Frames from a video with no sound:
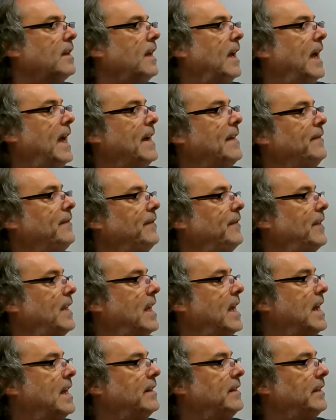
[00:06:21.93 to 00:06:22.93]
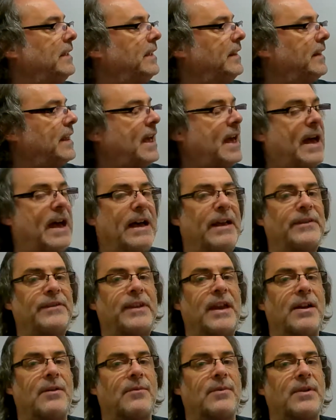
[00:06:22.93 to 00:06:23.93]
And then it has
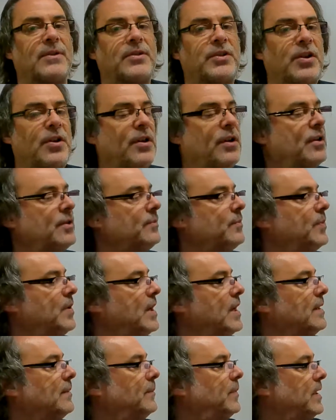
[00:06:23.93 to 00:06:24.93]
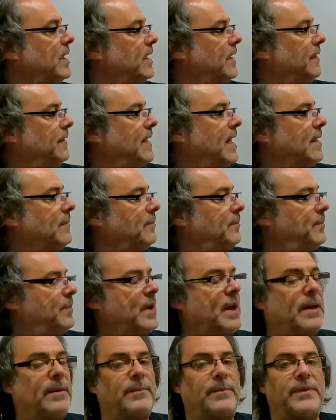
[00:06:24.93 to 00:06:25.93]
a return pump that
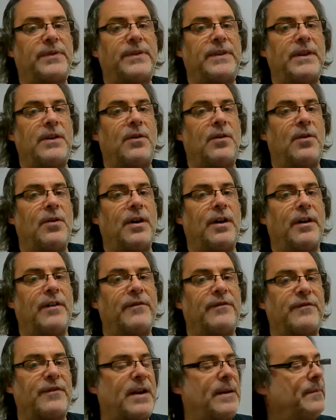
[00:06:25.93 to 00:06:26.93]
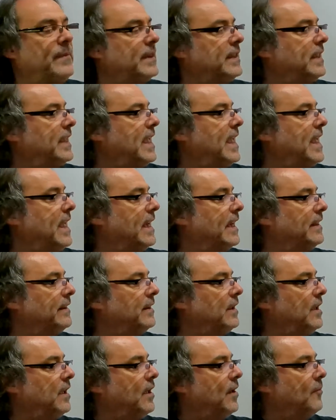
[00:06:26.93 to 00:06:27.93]
pumps the oil from the can
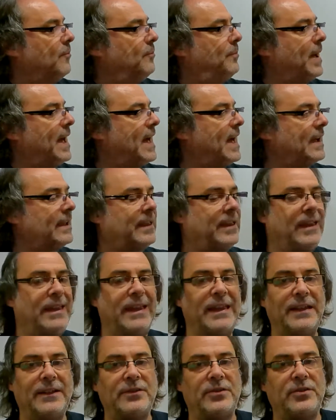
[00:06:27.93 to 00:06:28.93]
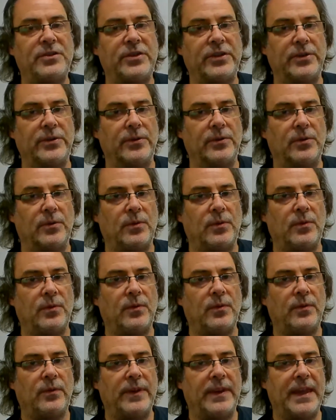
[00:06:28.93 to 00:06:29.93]
back into
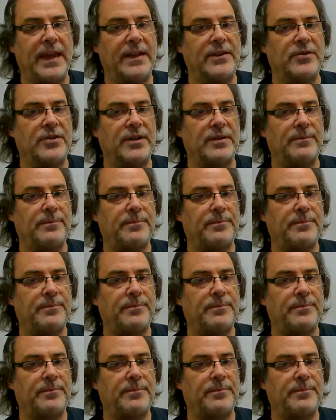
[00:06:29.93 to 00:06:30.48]
the engine.